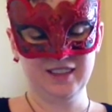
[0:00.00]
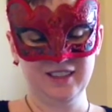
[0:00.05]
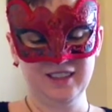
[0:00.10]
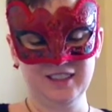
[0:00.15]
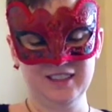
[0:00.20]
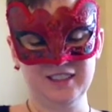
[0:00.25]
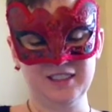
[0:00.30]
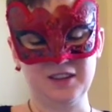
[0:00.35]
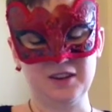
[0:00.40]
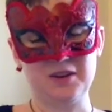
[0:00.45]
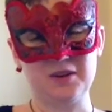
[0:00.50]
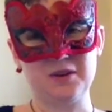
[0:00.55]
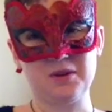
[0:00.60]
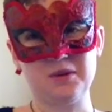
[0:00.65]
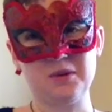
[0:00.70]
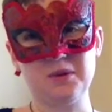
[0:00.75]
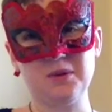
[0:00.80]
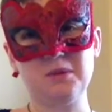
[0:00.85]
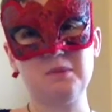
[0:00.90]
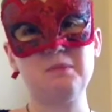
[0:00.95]

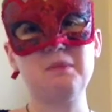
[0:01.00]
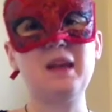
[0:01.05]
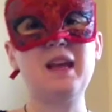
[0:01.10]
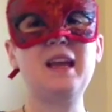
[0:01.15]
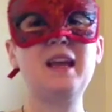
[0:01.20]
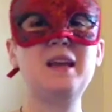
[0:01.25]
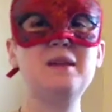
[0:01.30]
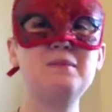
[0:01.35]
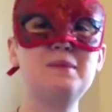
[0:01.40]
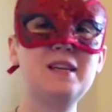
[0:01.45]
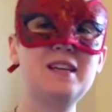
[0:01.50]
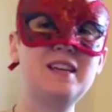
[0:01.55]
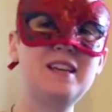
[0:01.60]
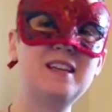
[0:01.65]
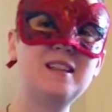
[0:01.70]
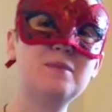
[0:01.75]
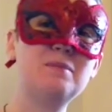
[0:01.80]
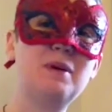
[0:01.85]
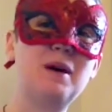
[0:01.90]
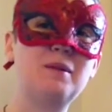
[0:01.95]
So
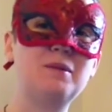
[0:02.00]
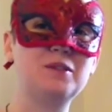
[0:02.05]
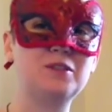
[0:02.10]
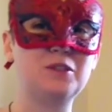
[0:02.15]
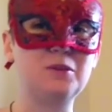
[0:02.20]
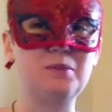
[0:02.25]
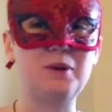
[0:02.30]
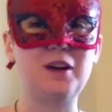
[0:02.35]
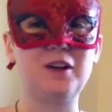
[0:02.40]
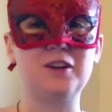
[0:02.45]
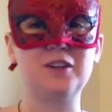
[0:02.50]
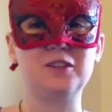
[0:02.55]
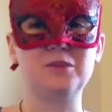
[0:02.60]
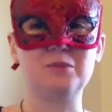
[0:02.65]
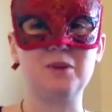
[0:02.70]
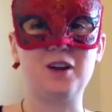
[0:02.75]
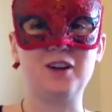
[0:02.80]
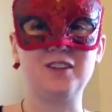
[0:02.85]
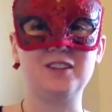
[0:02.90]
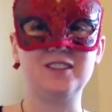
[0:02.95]
maybe the publish or perish
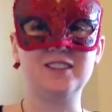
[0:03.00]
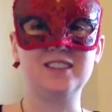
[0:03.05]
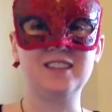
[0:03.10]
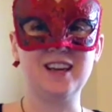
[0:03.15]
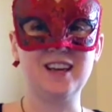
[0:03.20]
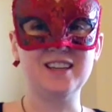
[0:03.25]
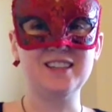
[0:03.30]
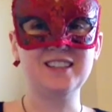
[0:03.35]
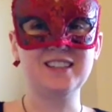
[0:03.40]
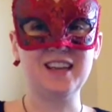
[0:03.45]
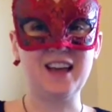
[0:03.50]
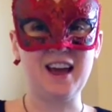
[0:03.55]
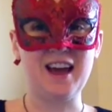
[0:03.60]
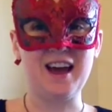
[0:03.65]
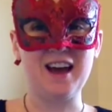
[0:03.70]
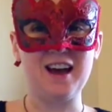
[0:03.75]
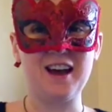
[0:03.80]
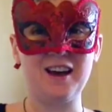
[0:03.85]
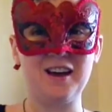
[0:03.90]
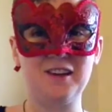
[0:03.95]
model does
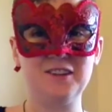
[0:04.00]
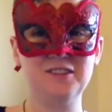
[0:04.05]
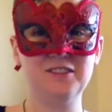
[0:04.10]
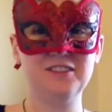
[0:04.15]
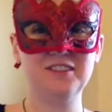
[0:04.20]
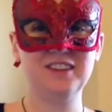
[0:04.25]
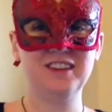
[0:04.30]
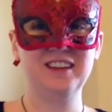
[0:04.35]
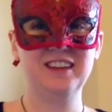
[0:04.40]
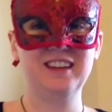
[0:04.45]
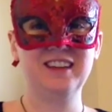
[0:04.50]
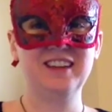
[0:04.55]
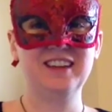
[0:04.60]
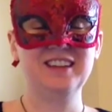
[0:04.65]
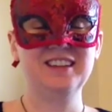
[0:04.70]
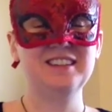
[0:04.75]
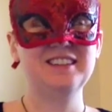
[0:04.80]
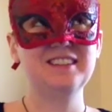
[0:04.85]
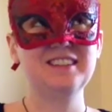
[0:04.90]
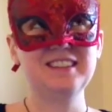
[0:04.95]
have
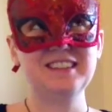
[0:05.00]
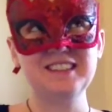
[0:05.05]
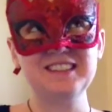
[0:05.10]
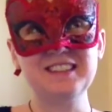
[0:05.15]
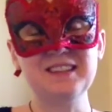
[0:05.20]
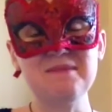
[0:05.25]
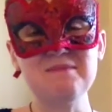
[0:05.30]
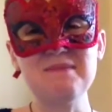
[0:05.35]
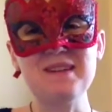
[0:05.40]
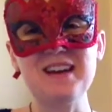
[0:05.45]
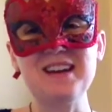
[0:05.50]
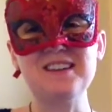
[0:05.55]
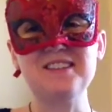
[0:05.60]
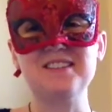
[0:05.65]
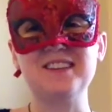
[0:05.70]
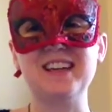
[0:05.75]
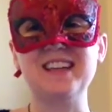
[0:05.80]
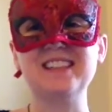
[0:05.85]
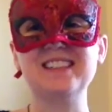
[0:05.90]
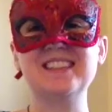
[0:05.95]
some
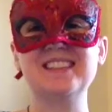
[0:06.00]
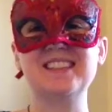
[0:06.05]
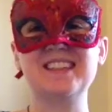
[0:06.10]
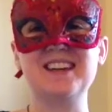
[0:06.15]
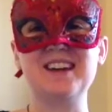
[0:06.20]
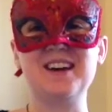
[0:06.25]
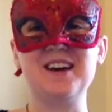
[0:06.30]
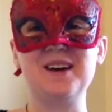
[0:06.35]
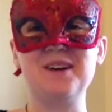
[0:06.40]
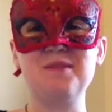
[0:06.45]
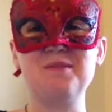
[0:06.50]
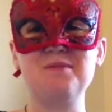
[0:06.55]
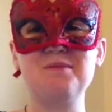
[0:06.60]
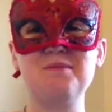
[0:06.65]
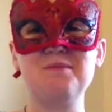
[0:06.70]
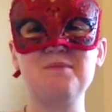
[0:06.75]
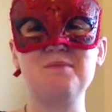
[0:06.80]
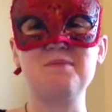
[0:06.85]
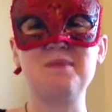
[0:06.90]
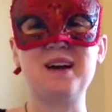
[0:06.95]
benefits
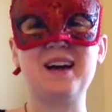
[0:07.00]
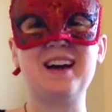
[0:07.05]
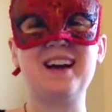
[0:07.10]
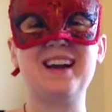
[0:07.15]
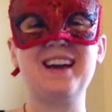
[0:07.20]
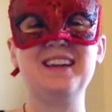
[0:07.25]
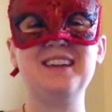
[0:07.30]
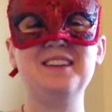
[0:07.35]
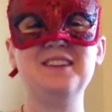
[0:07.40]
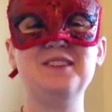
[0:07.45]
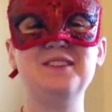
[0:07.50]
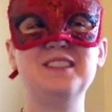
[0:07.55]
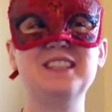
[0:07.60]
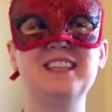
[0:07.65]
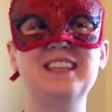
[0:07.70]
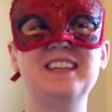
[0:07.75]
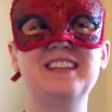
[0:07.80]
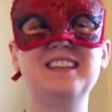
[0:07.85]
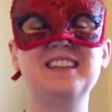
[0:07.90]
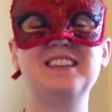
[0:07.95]
by
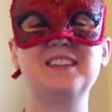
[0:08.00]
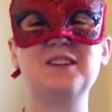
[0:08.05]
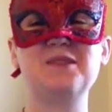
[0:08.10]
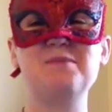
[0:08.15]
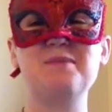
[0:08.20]
using a little